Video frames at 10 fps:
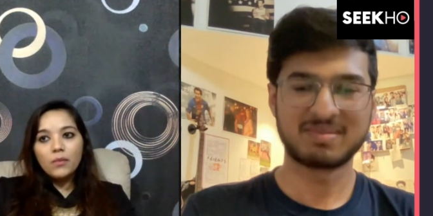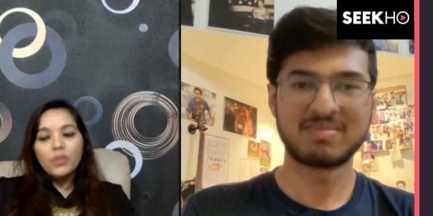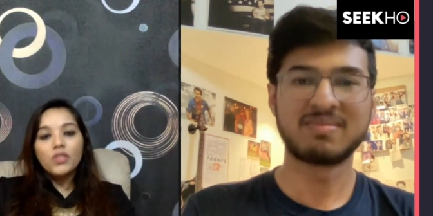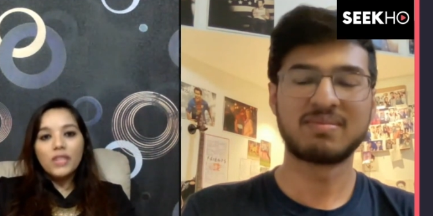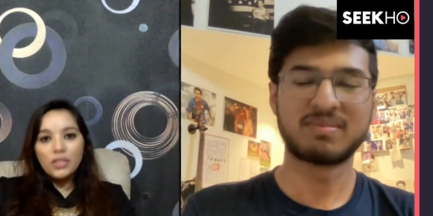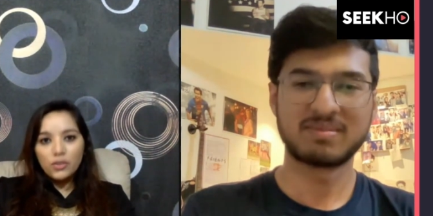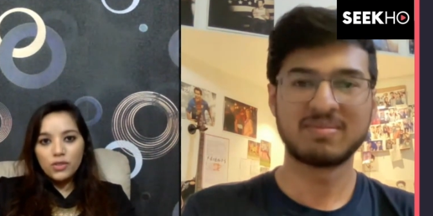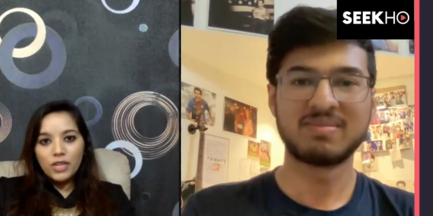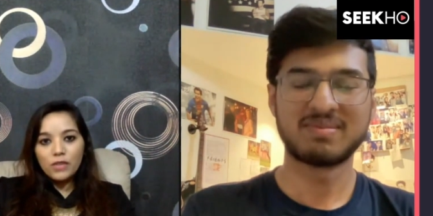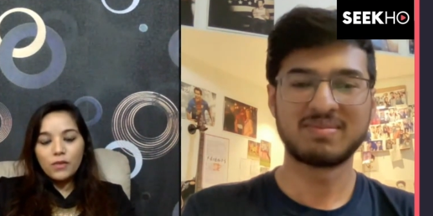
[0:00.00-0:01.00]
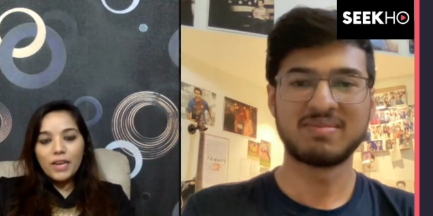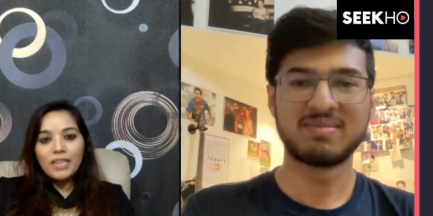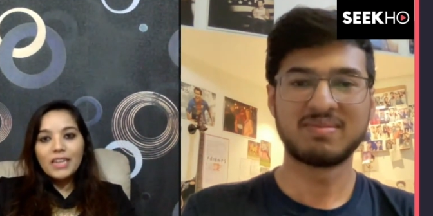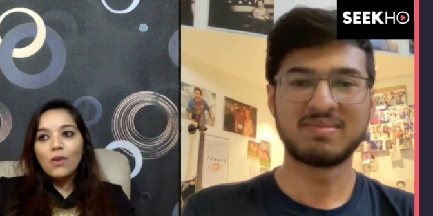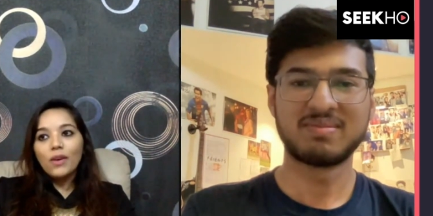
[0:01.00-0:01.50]
Speaker 1: which lead to stage
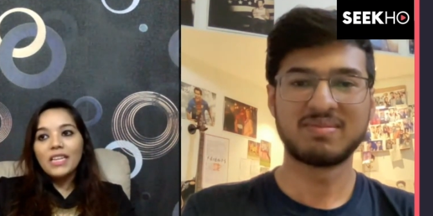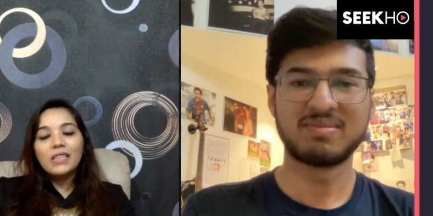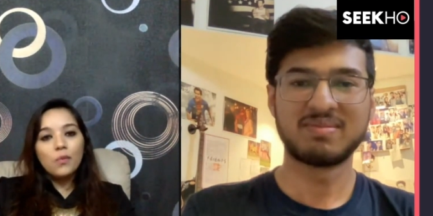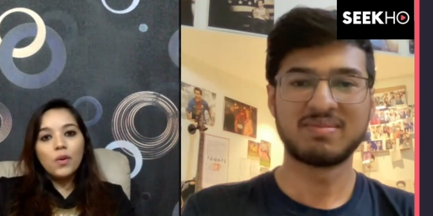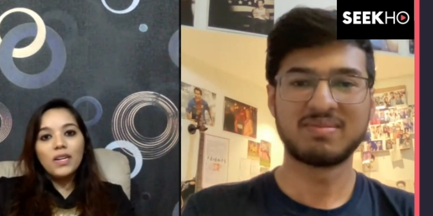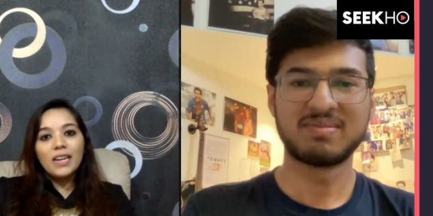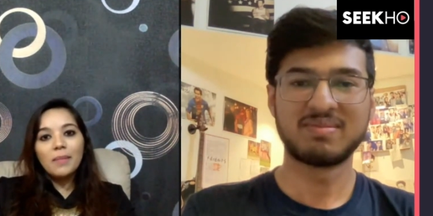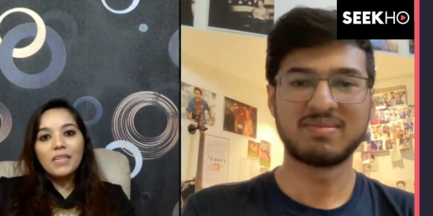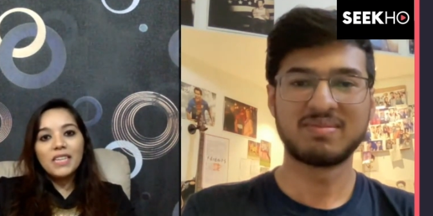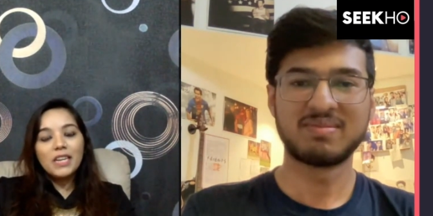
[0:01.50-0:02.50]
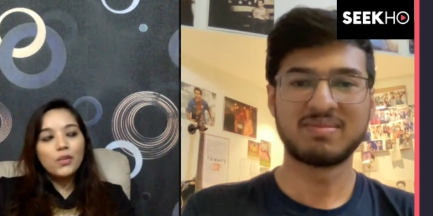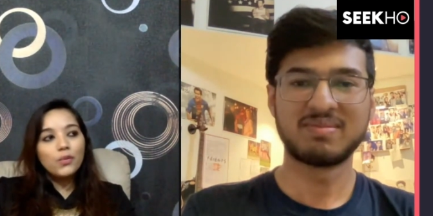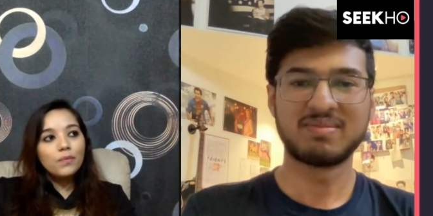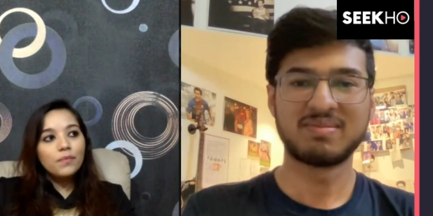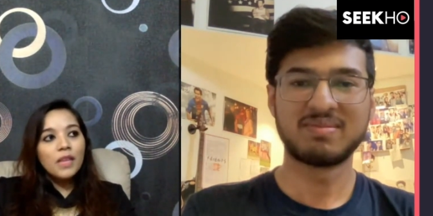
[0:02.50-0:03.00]
fright now in the world let me tell
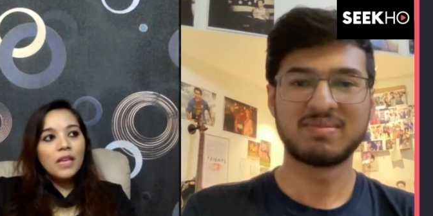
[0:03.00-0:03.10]
you